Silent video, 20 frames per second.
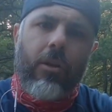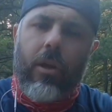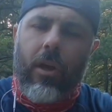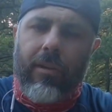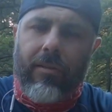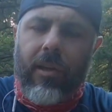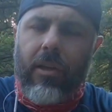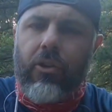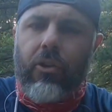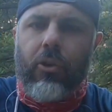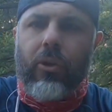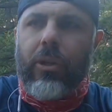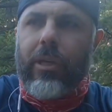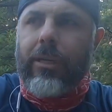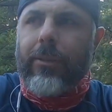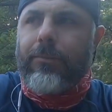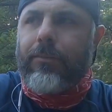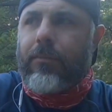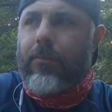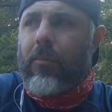Essentially,
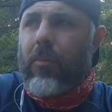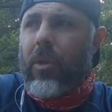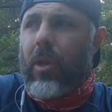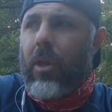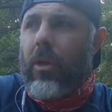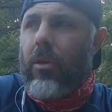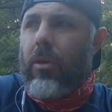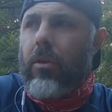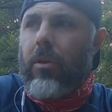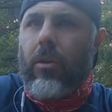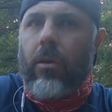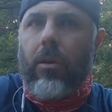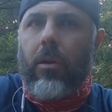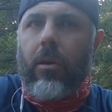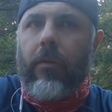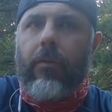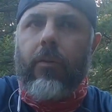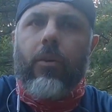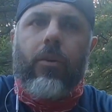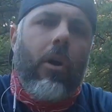
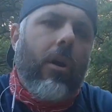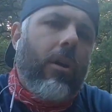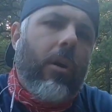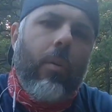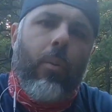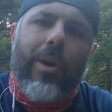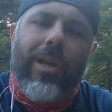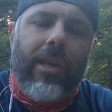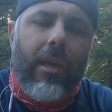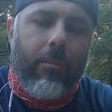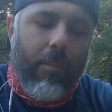if you're on a weekend